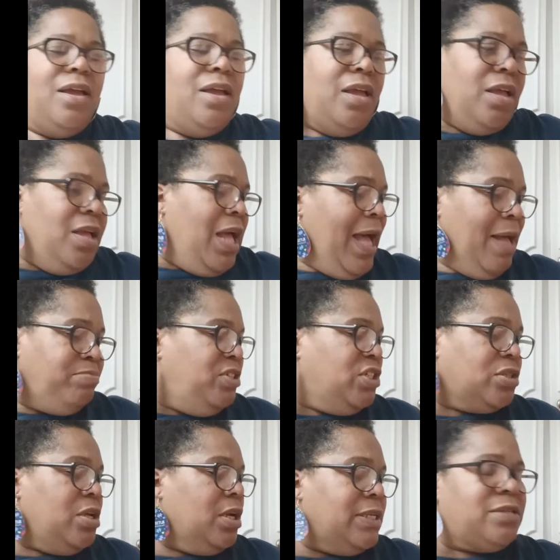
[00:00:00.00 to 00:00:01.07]
I'm just
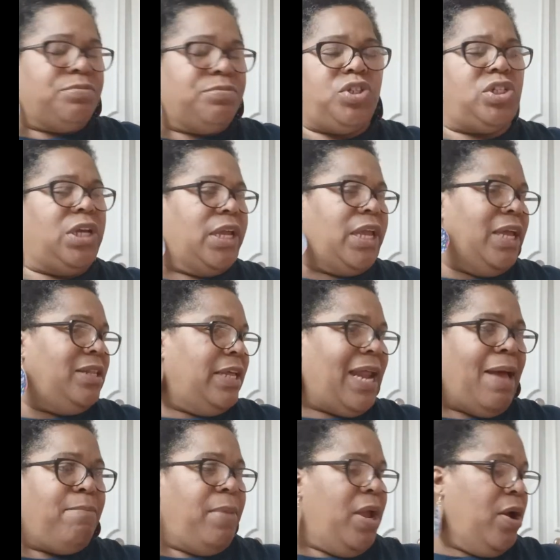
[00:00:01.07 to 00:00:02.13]
cooking some chicken that
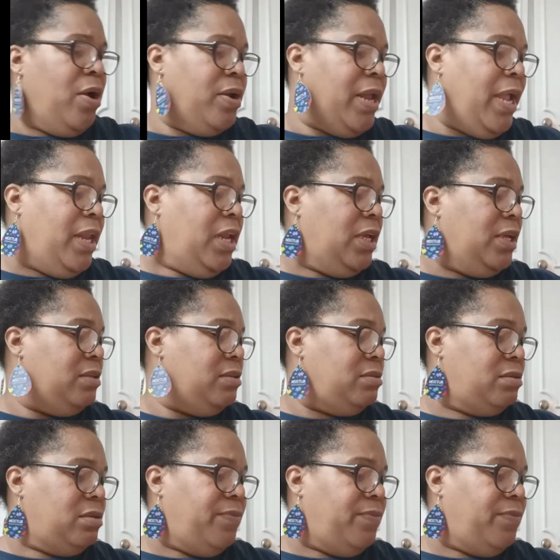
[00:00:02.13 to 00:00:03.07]
I marinated for